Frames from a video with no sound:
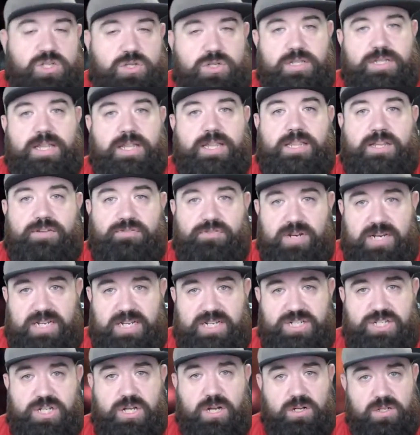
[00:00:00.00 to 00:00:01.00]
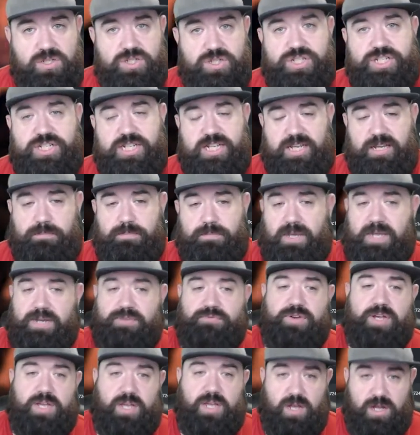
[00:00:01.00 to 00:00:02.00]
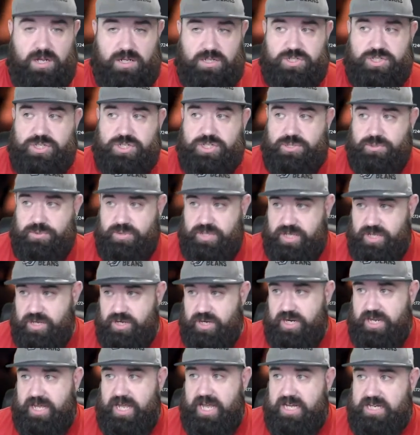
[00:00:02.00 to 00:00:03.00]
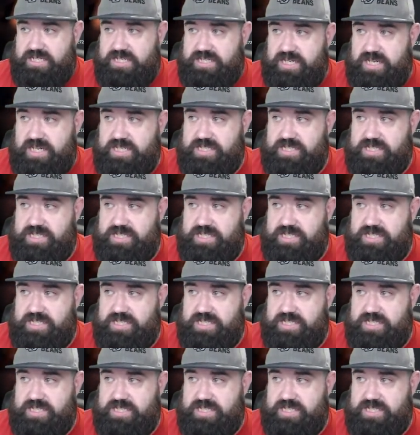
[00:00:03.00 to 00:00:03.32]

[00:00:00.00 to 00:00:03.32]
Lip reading: that they released on Steam in regards to the early access